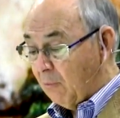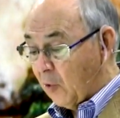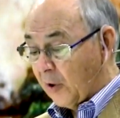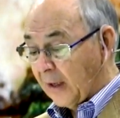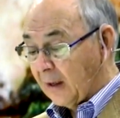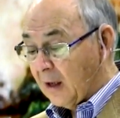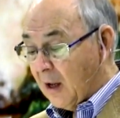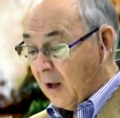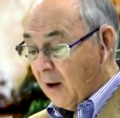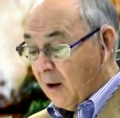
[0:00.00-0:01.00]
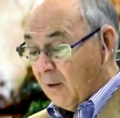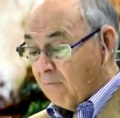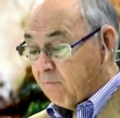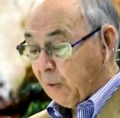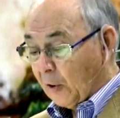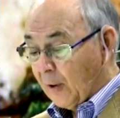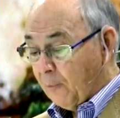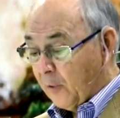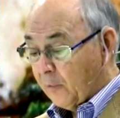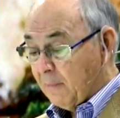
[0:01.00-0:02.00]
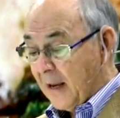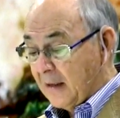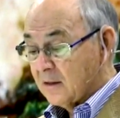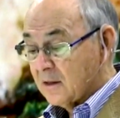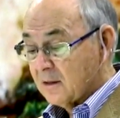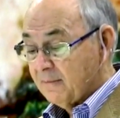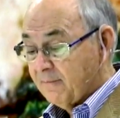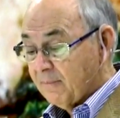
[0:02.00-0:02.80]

morning, burn up what remains.